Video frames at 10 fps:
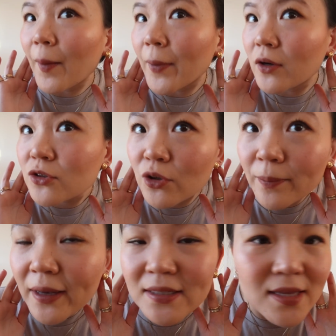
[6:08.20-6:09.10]
I'm also
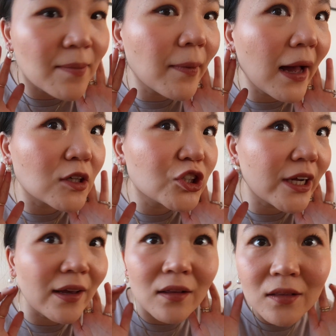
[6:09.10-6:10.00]
mix and
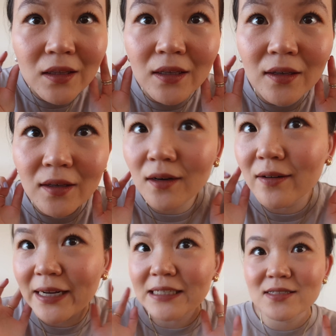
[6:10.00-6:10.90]
matching the
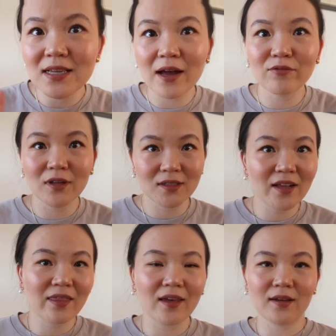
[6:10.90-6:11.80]
earrings. I really
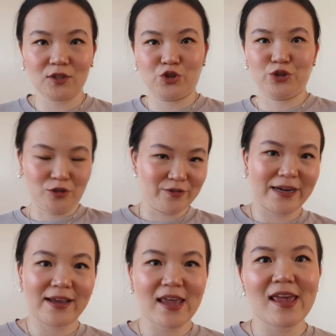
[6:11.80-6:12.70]
think
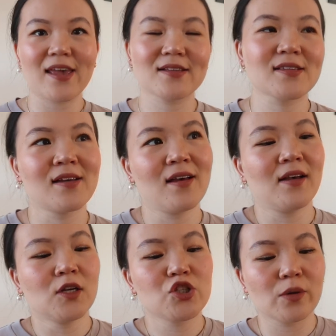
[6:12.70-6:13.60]
jewelry is
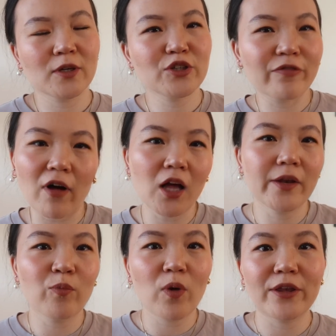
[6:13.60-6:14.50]
so much
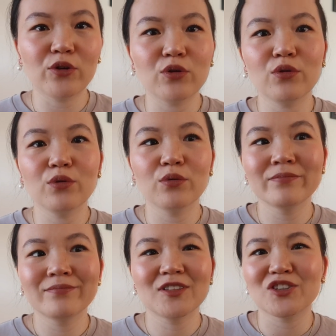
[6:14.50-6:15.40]
fun when you
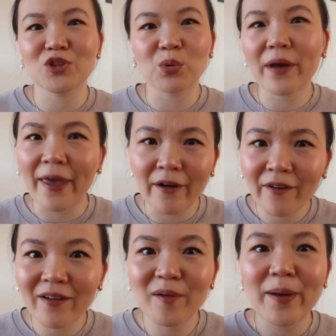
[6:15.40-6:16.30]
just don't
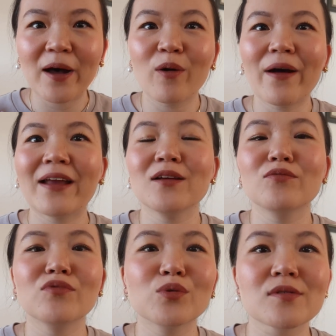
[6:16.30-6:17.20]
care about any
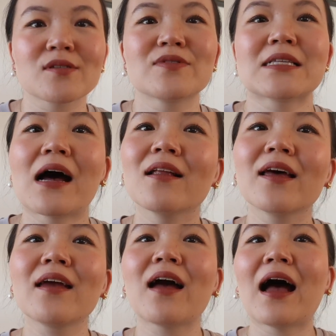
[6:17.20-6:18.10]
rules of
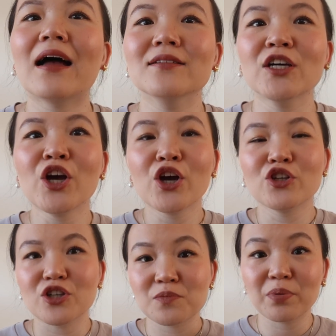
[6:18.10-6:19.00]
styling and
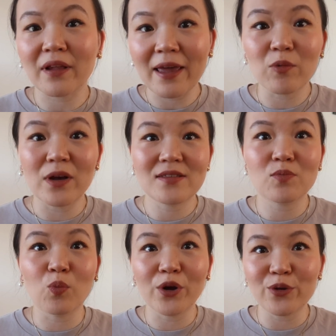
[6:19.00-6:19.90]
just play with
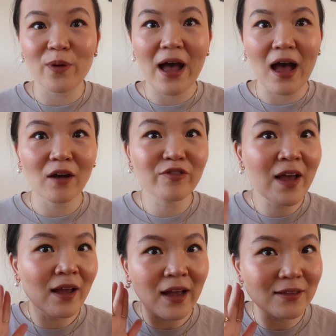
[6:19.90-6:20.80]
what you have.
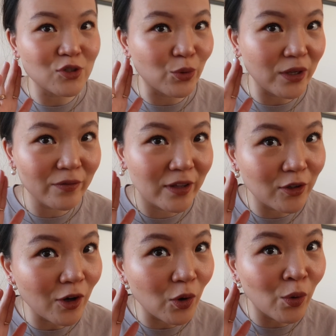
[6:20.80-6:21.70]
And so even
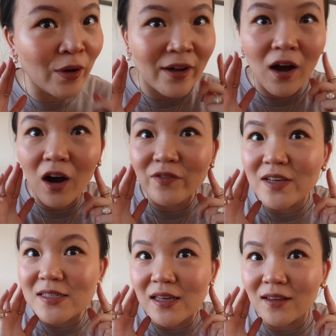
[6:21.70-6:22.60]
though
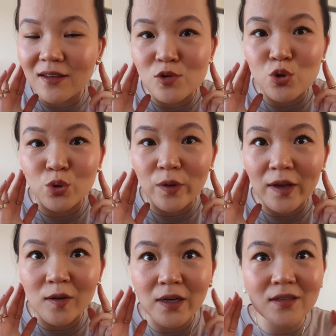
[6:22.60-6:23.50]
obviously these two
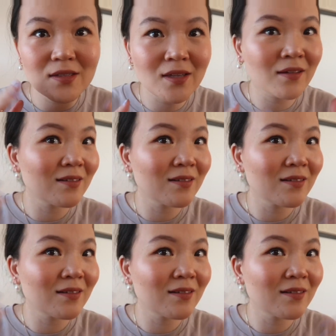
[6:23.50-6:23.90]
earrings